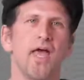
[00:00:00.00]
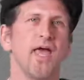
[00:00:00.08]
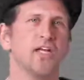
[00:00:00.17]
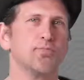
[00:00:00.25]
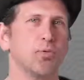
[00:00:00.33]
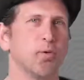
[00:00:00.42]

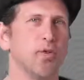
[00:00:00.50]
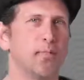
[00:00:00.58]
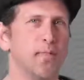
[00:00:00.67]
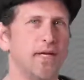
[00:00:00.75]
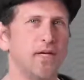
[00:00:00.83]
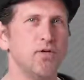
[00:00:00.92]
Explore the
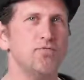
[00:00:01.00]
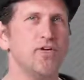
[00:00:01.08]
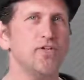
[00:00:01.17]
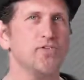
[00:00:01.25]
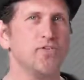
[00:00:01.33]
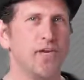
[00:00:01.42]
many new
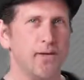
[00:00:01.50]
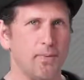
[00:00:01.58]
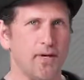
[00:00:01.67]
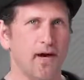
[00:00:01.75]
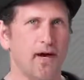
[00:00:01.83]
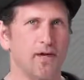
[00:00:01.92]
features and
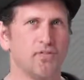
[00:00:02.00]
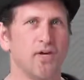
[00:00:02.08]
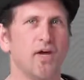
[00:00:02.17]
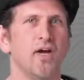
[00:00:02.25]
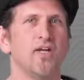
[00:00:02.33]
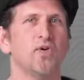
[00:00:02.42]
APIs
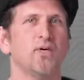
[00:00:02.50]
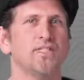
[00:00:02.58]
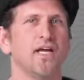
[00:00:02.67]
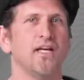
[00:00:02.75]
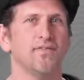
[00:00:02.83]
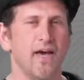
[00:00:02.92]
you can
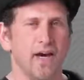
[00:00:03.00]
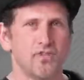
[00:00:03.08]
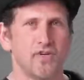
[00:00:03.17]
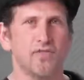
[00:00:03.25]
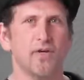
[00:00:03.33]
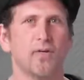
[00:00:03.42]
take advantage
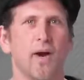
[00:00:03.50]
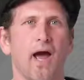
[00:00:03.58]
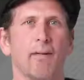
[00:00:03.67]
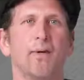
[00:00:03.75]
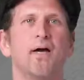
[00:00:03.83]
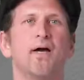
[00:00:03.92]
of in your
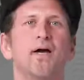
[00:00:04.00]
app.